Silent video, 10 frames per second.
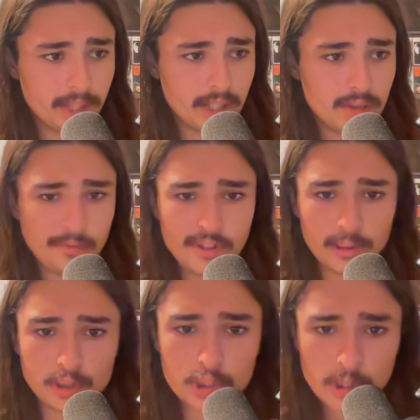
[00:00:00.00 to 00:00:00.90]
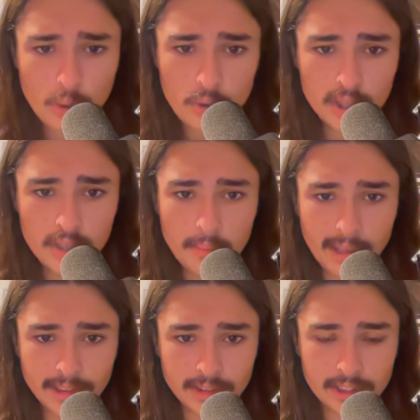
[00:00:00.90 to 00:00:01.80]
you feel so good
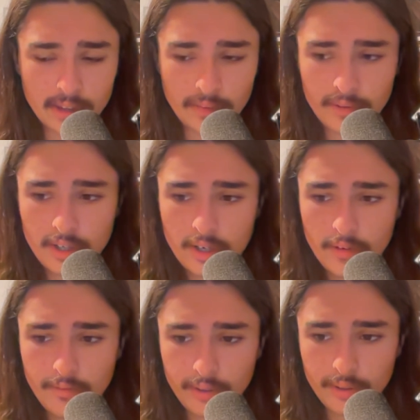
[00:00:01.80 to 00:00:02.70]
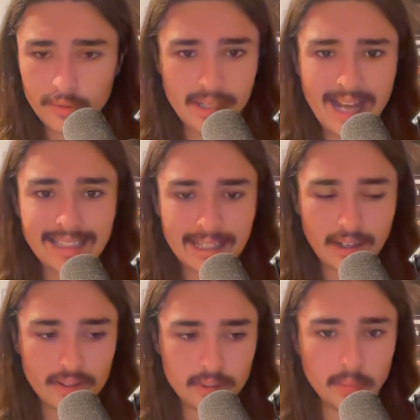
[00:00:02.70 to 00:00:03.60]
about yourself for doing, not like
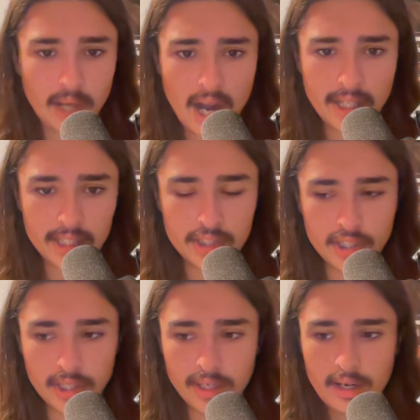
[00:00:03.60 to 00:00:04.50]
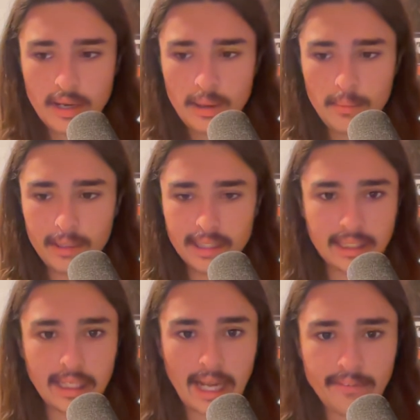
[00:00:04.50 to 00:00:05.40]
on some cocky shit, but it's
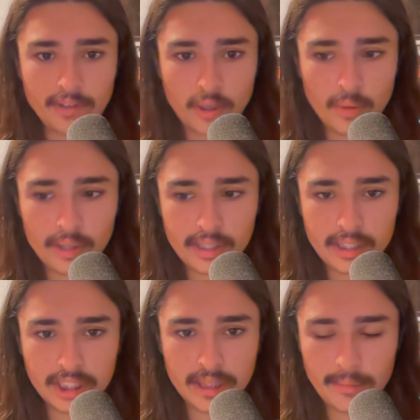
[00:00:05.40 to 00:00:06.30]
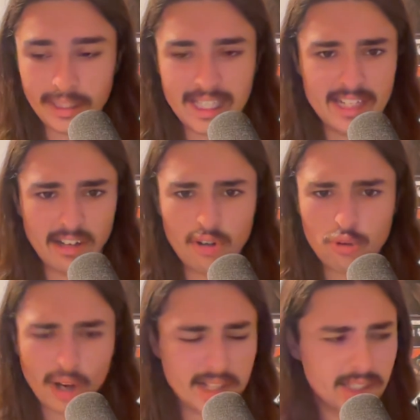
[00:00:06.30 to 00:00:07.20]
like after going to the gym and getting a
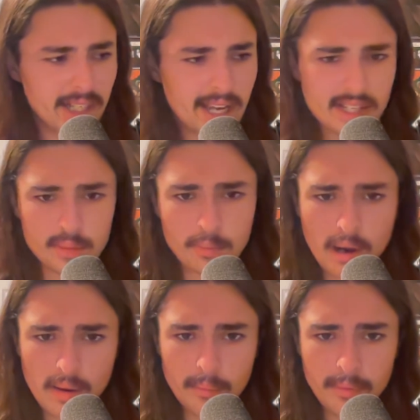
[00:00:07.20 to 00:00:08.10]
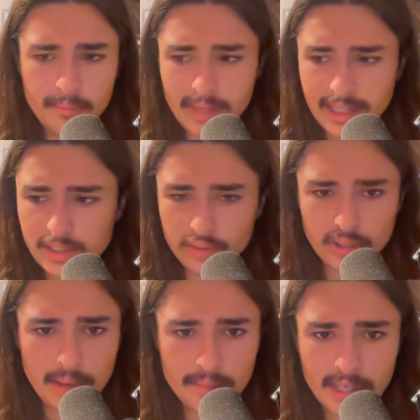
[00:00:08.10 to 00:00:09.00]
crazy ass pump. That's the
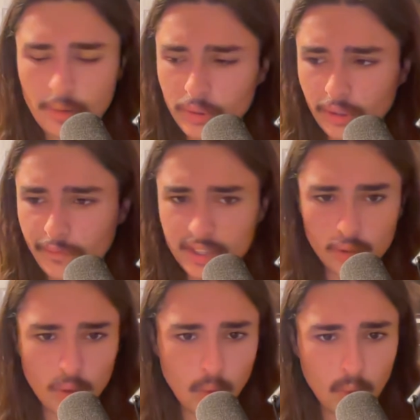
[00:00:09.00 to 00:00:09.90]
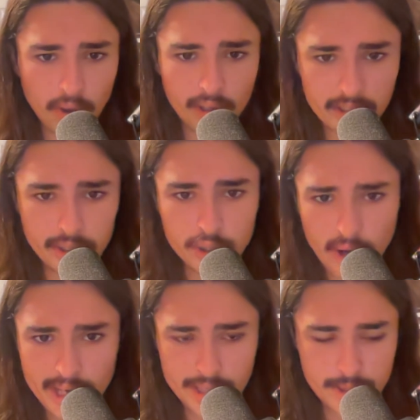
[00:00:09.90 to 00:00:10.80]
same thing with the physical work in the
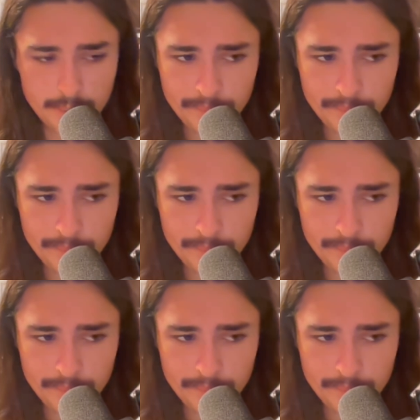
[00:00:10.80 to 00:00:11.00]
trades.